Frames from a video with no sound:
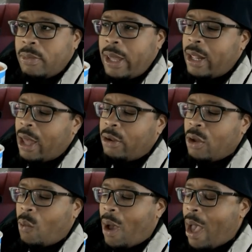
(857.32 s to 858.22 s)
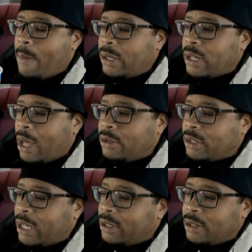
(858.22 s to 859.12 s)
man, I don't know why
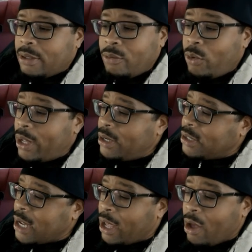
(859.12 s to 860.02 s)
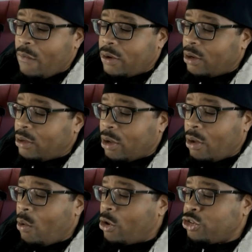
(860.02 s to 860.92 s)
McDonald's let Wendy's take over the, the
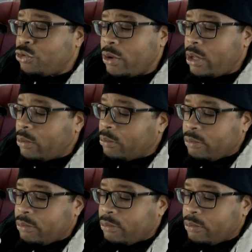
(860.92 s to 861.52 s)
orange drink.